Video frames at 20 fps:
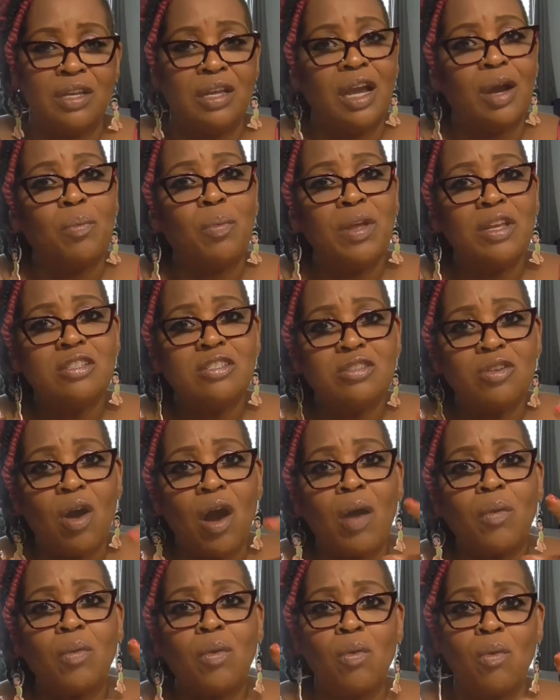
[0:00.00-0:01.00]
yeah, we
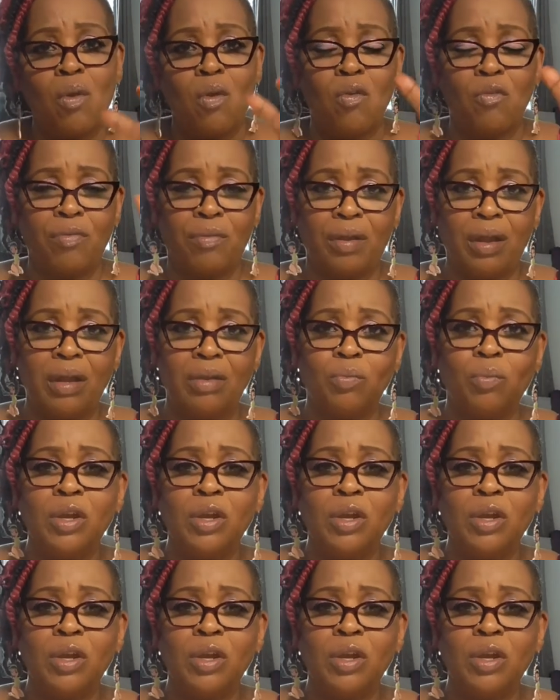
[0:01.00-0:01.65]
sorrow over it.